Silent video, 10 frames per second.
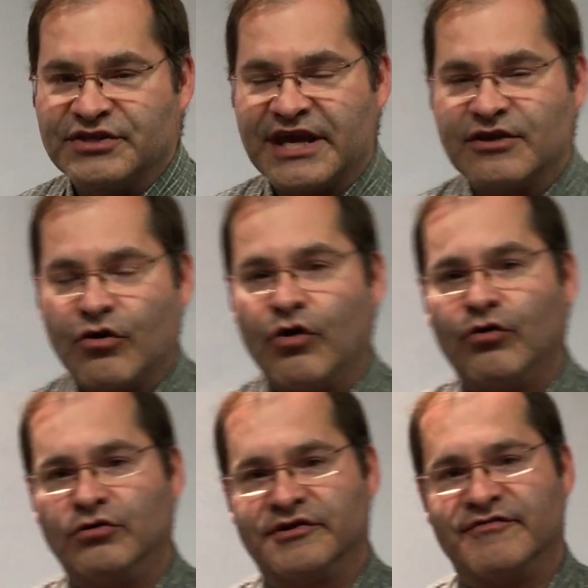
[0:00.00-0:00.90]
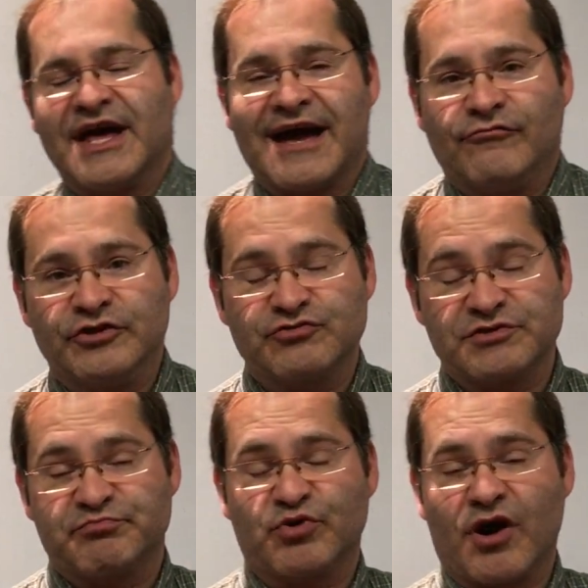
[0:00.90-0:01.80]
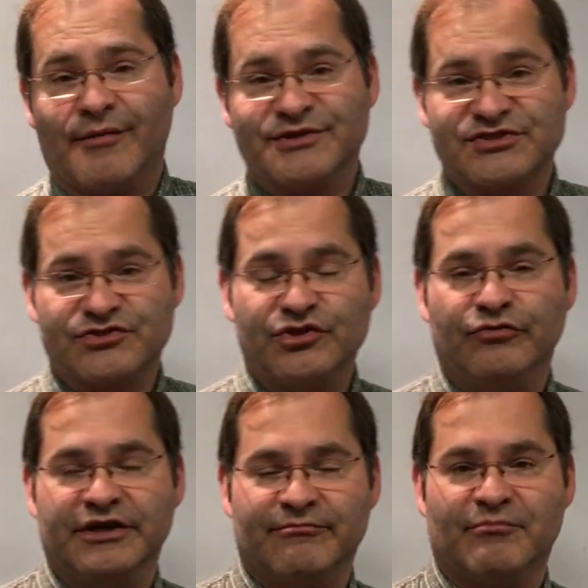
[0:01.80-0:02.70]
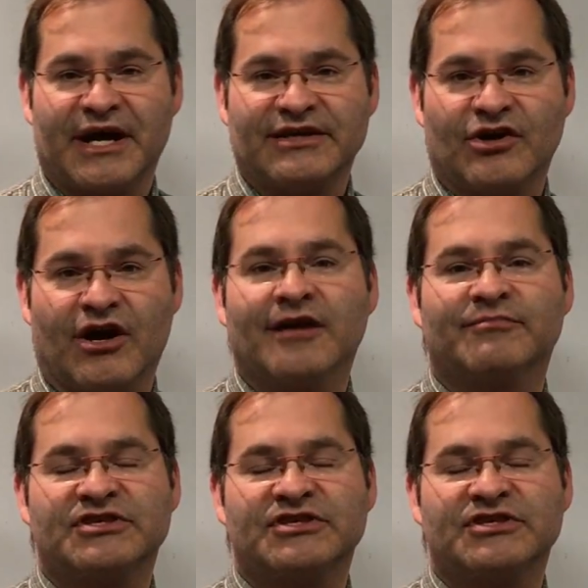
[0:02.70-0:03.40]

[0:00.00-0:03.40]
take hold of that which was promised to him by God,